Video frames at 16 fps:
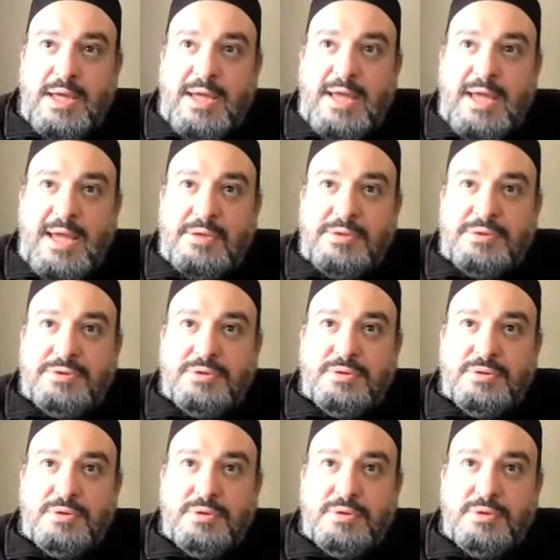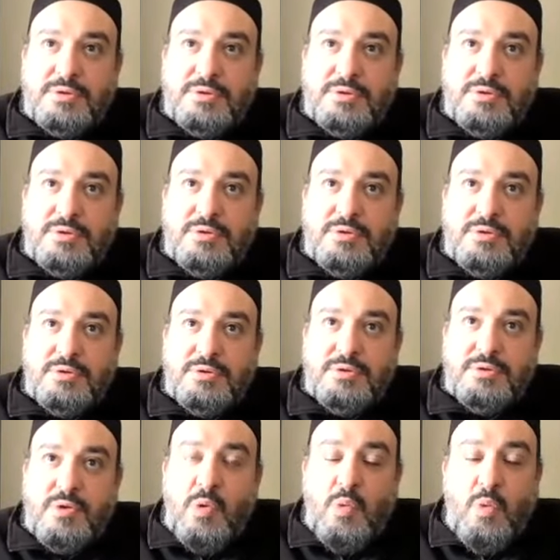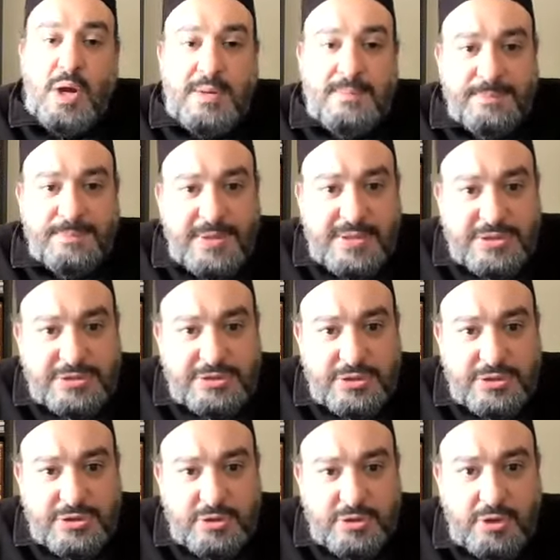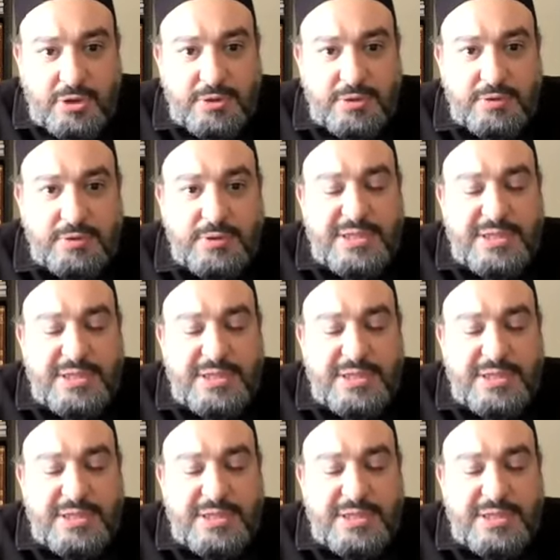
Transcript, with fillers: And one place to start,